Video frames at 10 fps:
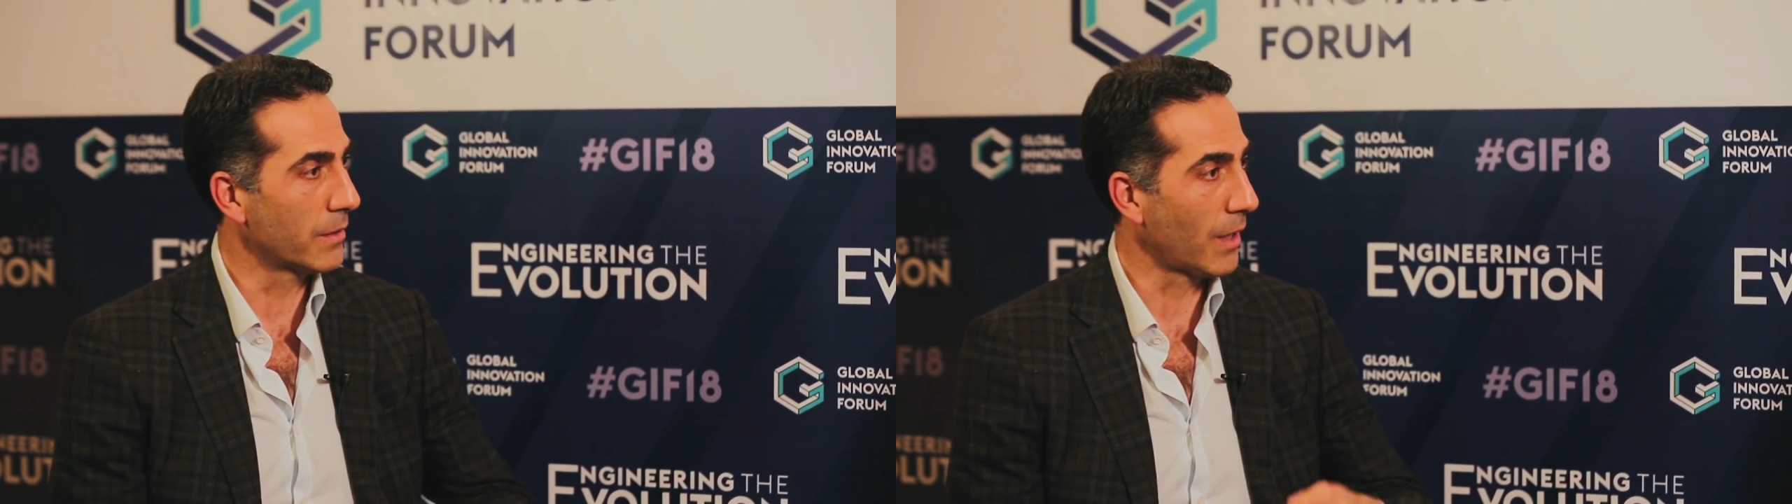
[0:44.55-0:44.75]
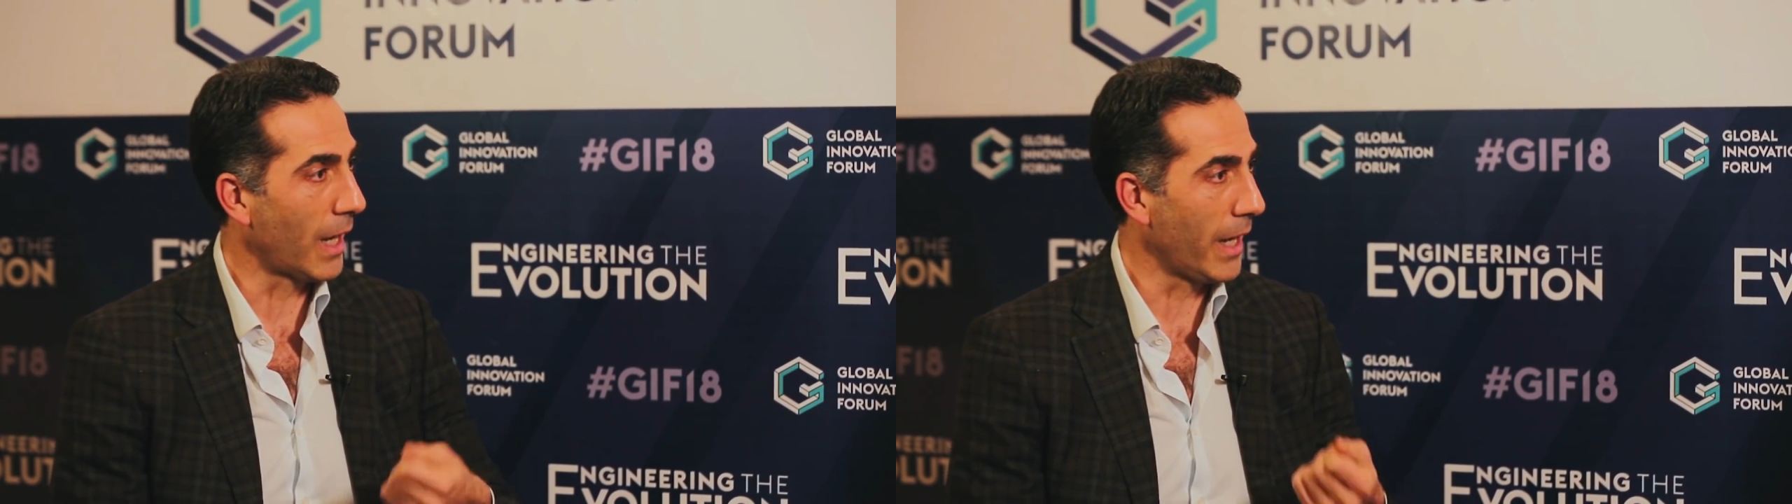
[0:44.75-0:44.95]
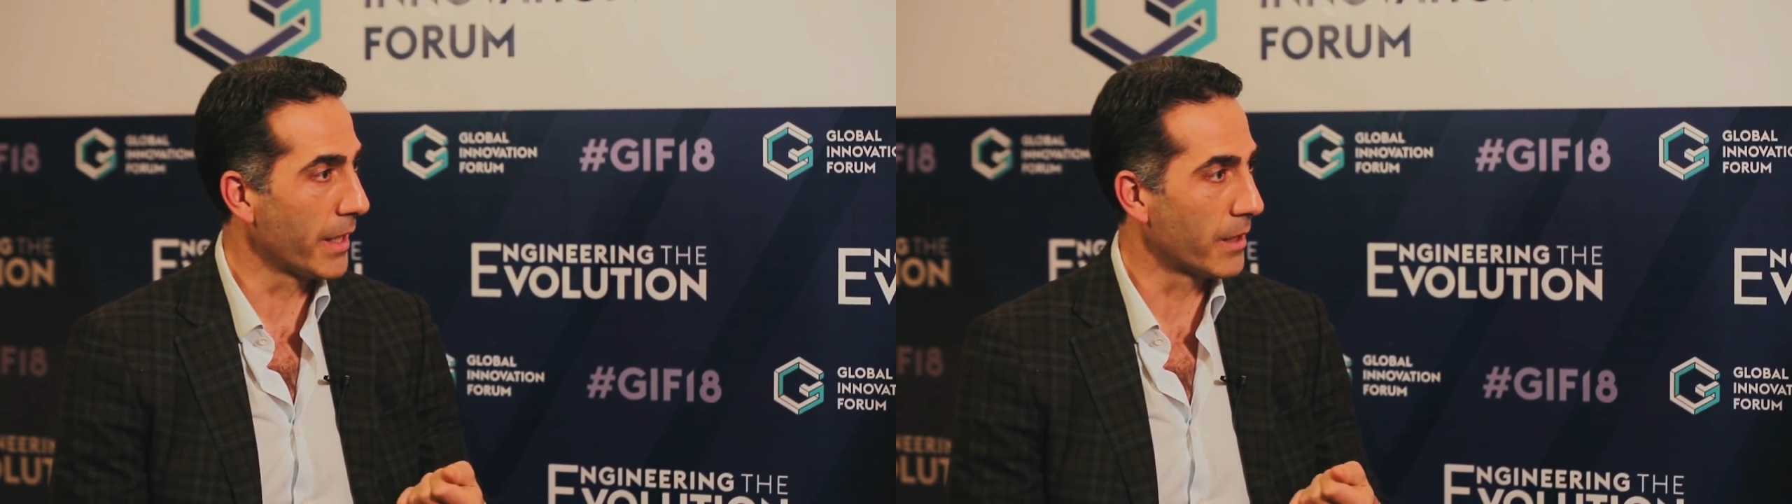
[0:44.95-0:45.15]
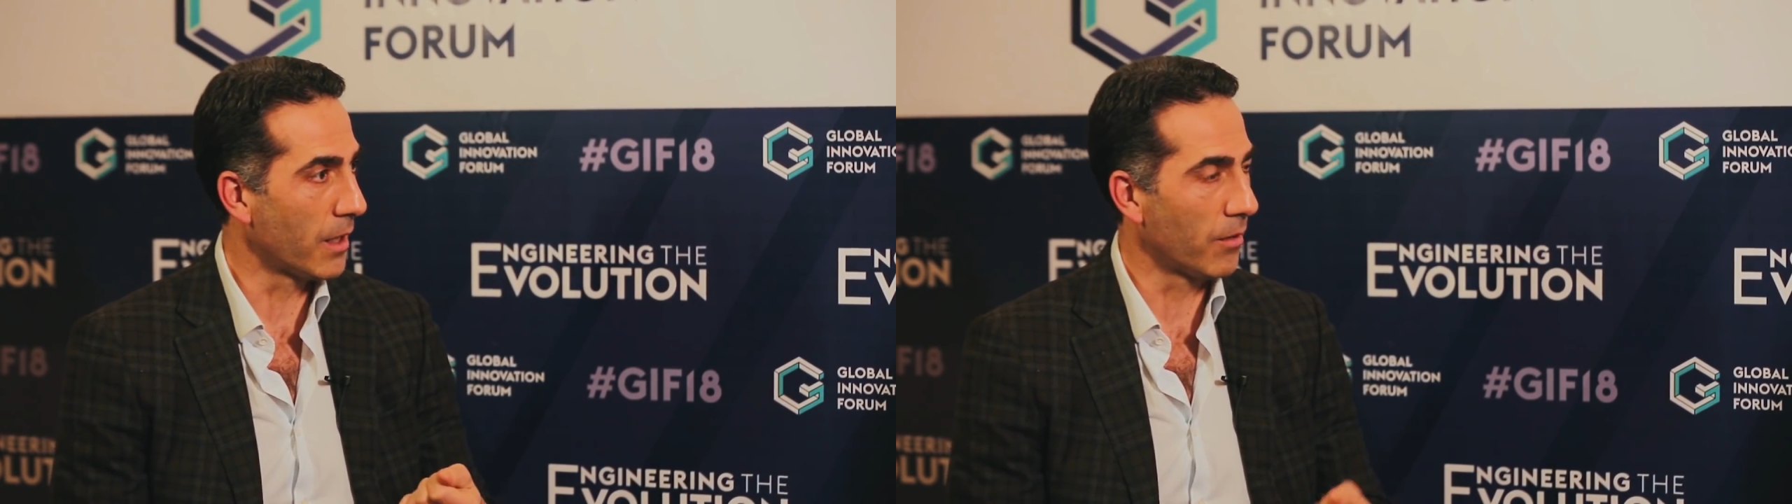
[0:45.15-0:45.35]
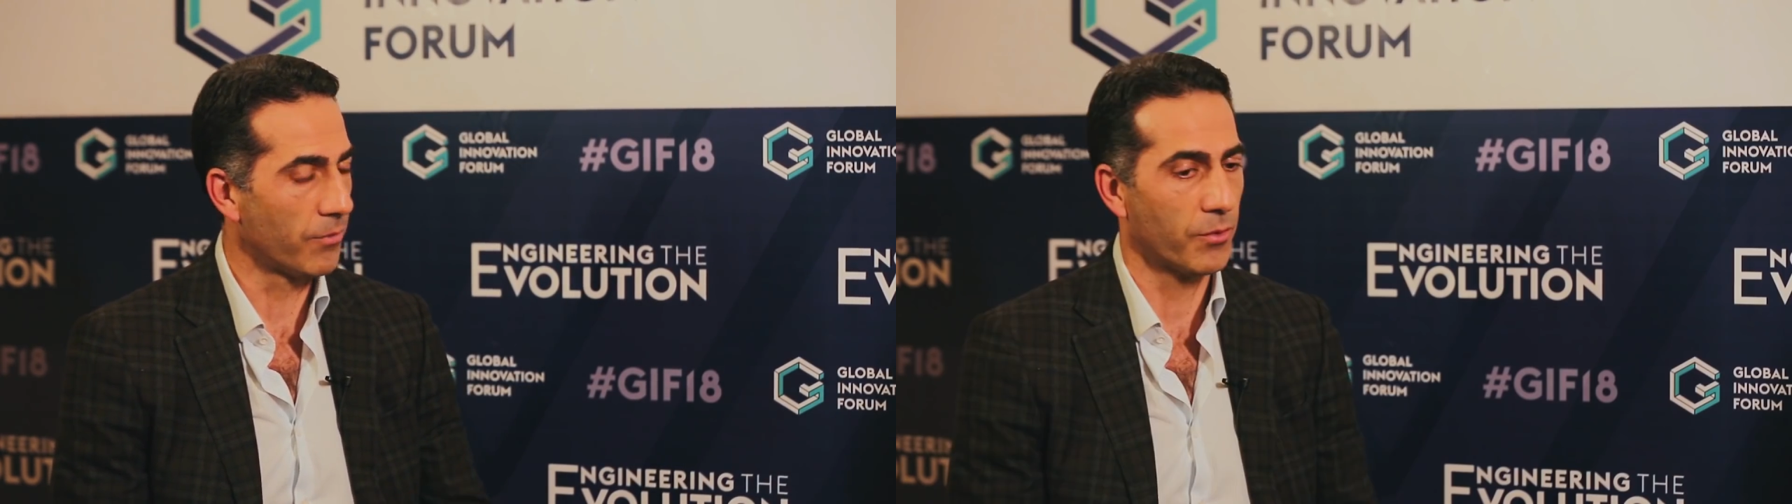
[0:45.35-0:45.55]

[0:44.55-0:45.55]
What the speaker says: is high enough